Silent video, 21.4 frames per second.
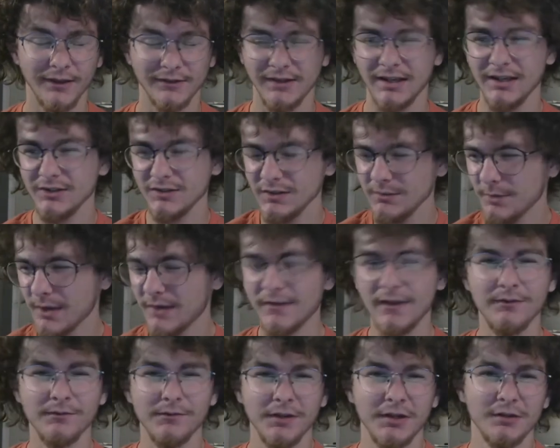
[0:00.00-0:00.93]
I actually made
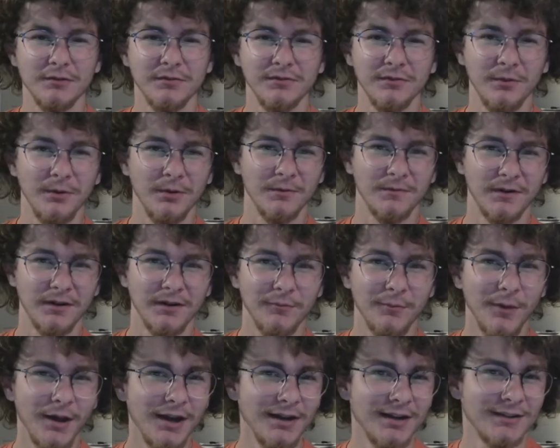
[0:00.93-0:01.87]
that video for a friend of
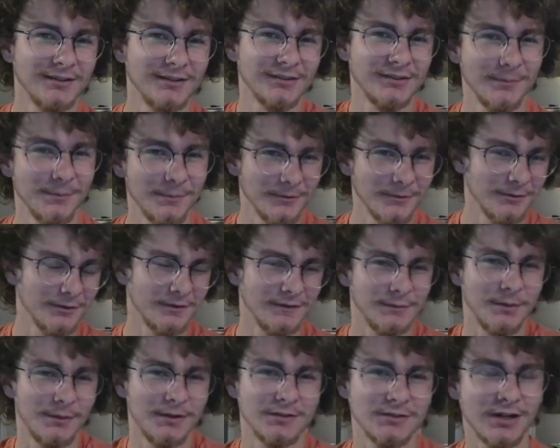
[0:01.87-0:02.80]
mine. I just uploaded it to
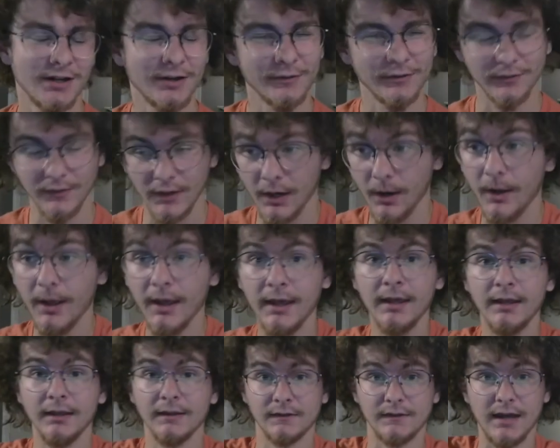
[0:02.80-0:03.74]
my channel, so there
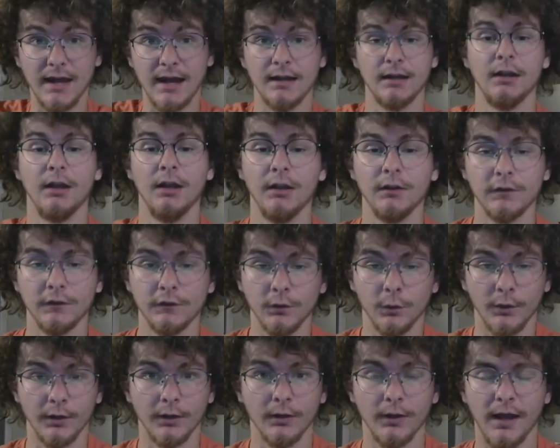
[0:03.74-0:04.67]
is that tutorial.